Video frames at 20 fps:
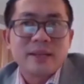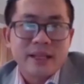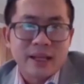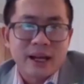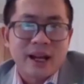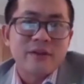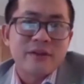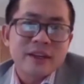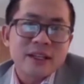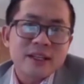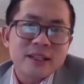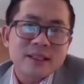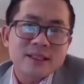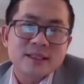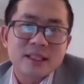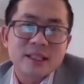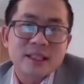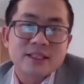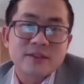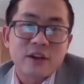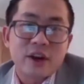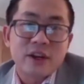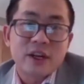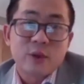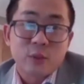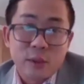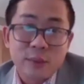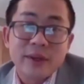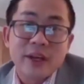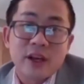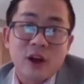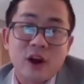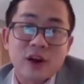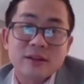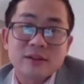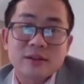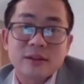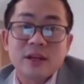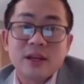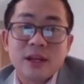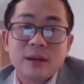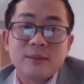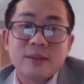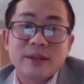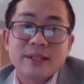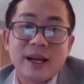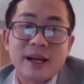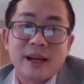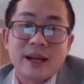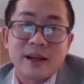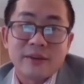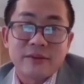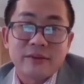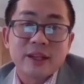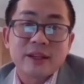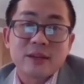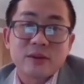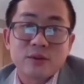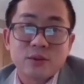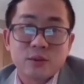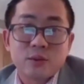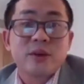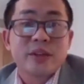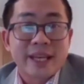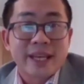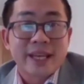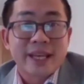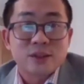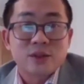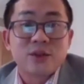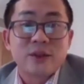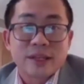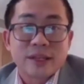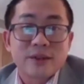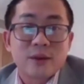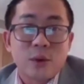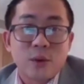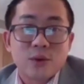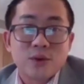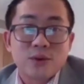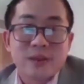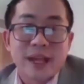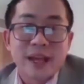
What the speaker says: I think it would be hard, but I think we can do it all